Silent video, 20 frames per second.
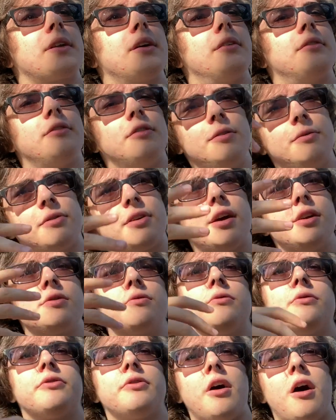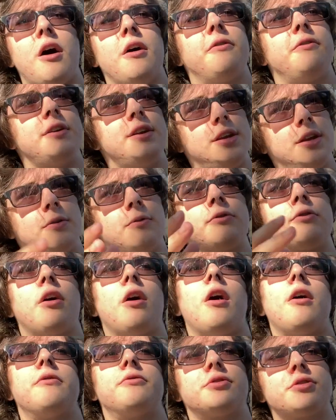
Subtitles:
Sleep schedule was off, eating was off,